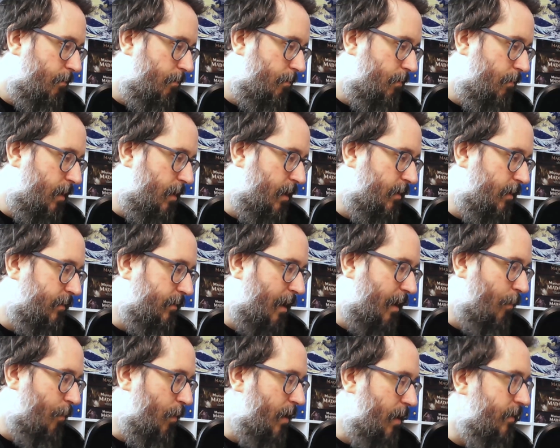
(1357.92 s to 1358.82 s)
In the
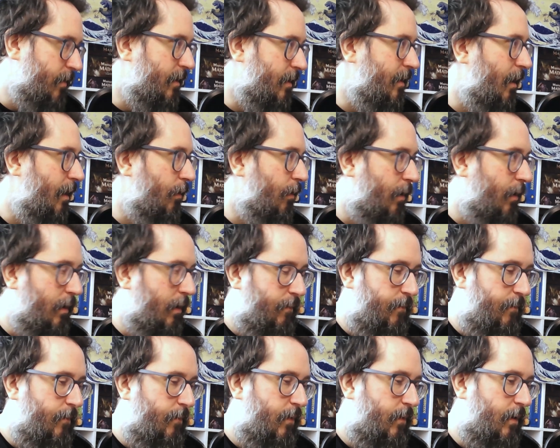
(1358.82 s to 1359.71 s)
same way that
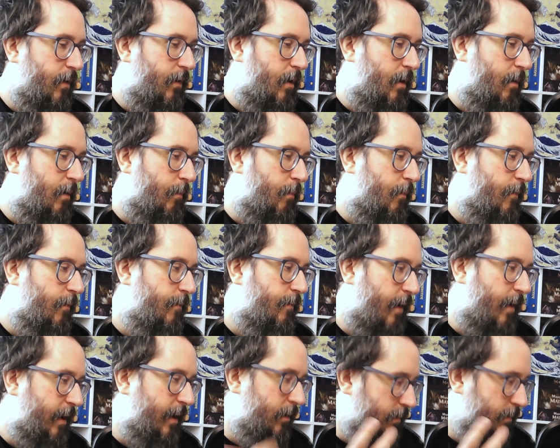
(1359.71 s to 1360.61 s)

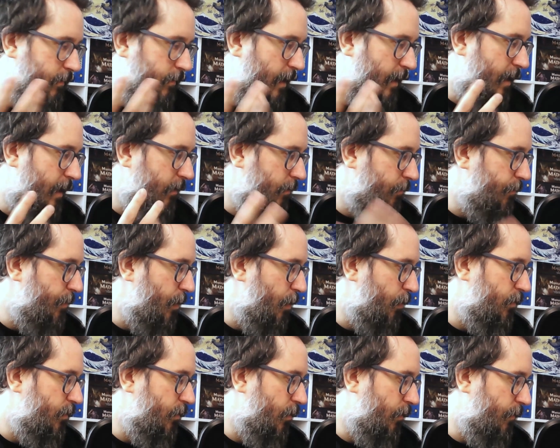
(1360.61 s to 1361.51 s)
Fate does that,
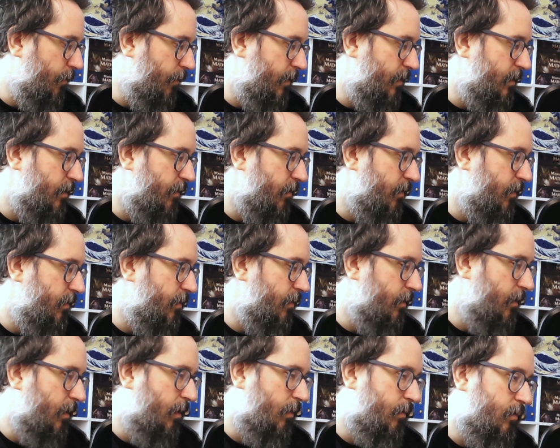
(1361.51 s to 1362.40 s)
builds off of each other's
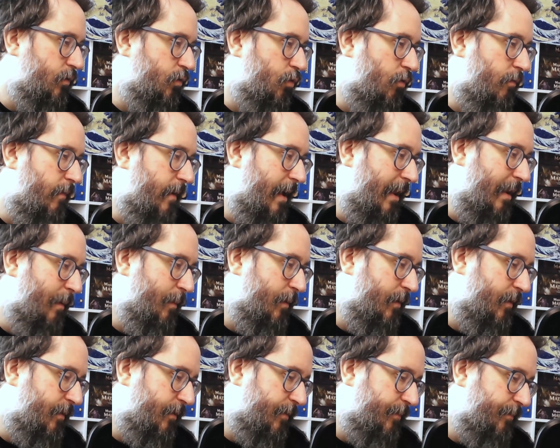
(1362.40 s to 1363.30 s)
story
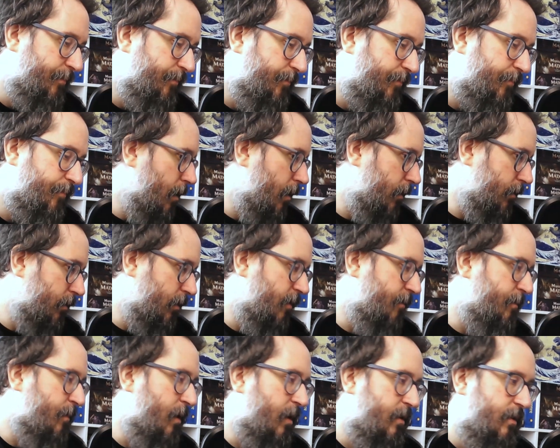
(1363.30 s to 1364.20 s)
elements. I don't
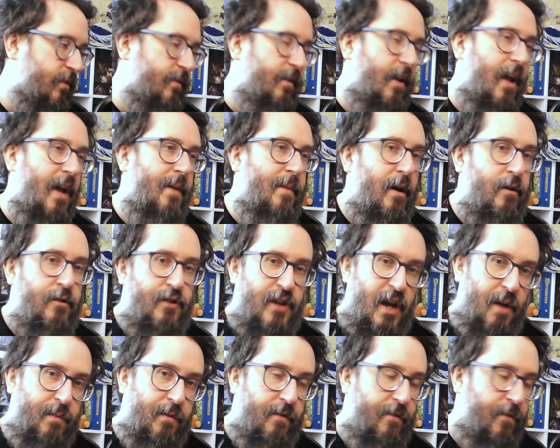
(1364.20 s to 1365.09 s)
have much to say about
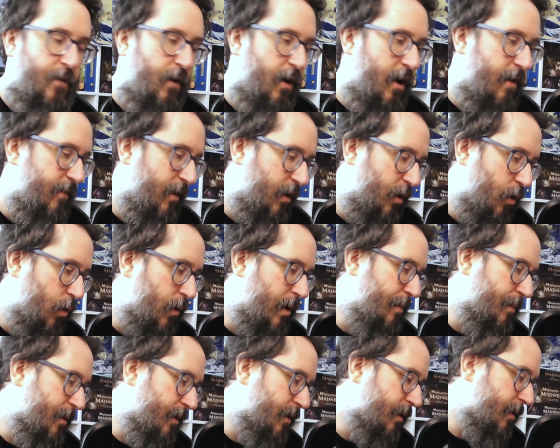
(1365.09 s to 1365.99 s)
Chapter 5
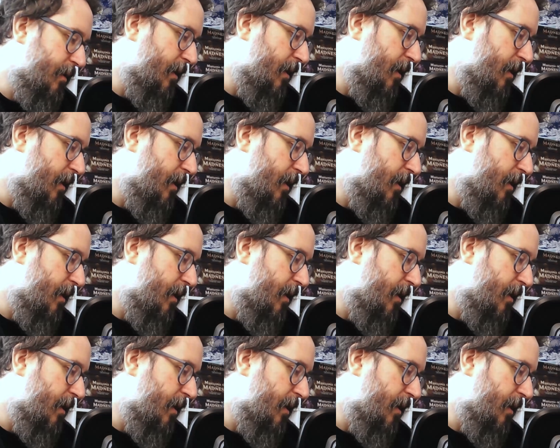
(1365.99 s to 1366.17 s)
equipment.